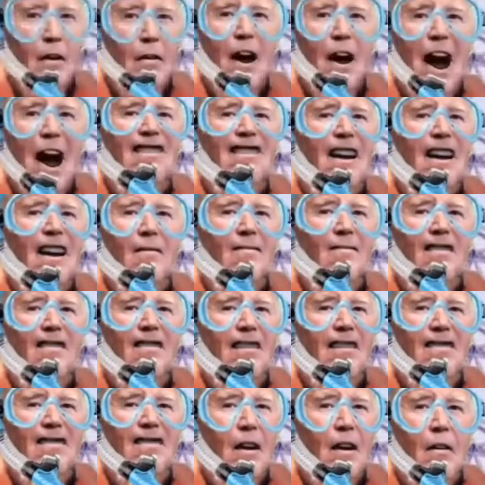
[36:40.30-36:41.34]
All right, San
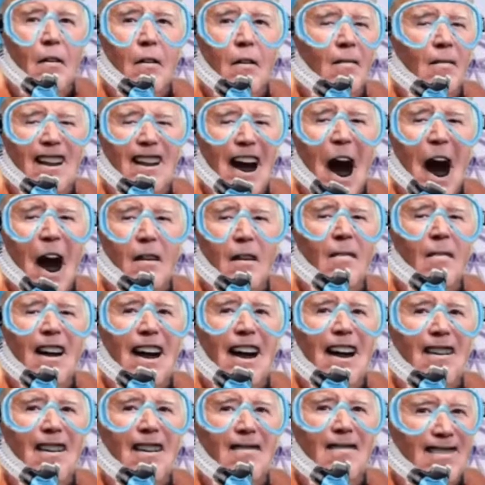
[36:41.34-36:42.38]
Francisco, I'm
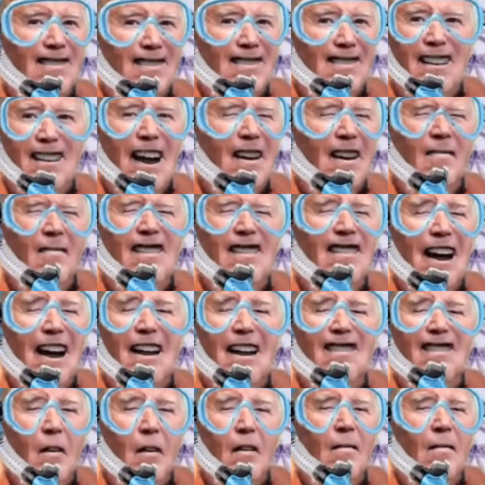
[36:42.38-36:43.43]
here.
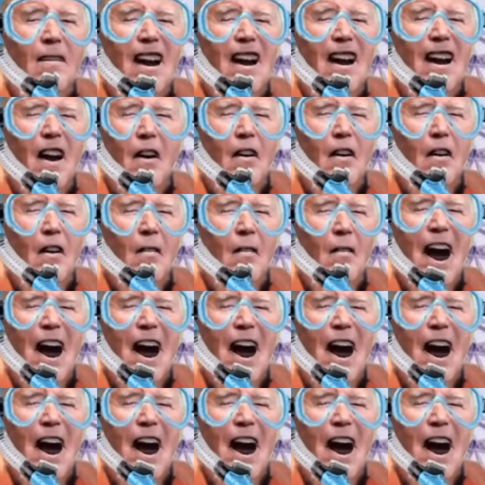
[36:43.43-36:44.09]
Everything's gonna be all